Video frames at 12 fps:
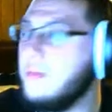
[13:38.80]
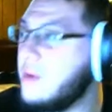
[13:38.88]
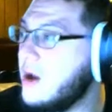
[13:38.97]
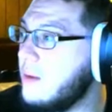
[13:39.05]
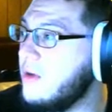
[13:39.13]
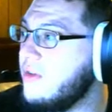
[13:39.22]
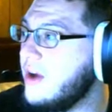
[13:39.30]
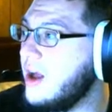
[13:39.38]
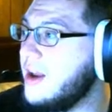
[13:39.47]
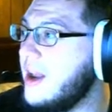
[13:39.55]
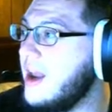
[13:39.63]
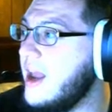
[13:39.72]
Moving
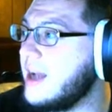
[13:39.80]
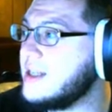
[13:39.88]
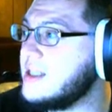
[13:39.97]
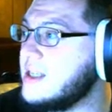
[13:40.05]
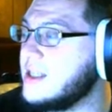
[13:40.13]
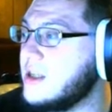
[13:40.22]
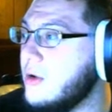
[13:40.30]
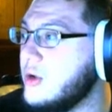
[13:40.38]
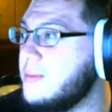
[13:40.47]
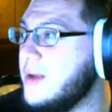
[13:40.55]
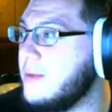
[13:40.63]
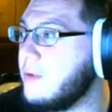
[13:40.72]
on, next is going
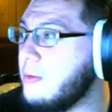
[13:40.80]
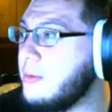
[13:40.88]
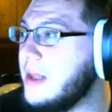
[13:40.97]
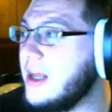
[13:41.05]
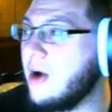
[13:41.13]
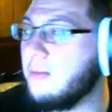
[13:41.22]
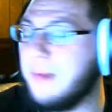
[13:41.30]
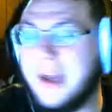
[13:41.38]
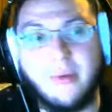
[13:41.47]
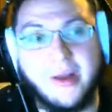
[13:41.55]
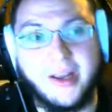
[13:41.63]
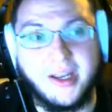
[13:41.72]
to be probably our
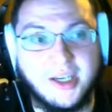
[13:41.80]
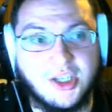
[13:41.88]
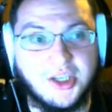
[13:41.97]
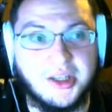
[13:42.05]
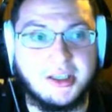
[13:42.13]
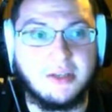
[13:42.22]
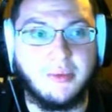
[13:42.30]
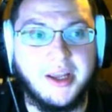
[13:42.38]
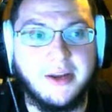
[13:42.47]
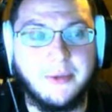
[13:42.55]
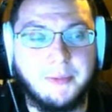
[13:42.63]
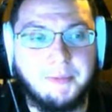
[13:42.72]
big win condition this
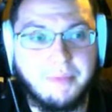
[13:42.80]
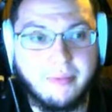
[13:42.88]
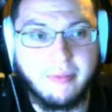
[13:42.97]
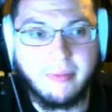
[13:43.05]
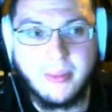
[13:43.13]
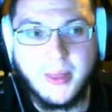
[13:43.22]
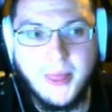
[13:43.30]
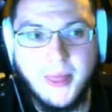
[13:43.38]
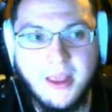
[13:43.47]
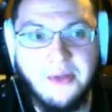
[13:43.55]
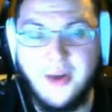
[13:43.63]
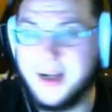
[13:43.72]
week.
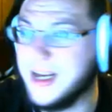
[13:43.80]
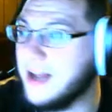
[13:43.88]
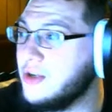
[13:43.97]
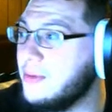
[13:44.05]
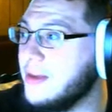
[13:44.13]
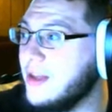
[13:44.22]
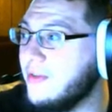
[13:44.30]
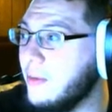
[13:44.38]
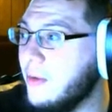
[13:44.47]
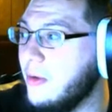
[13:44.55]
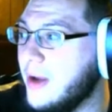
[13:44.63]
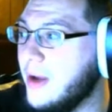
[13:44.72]
In fact, I do believe it
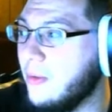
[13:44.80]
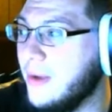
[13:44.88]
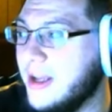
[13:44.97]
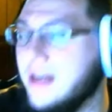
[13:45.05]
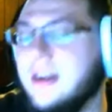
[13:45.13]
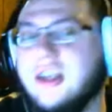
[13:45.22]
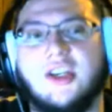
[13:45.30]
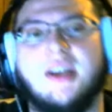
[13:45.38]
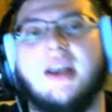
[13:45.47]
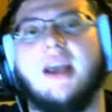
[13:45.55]
will be our win condition.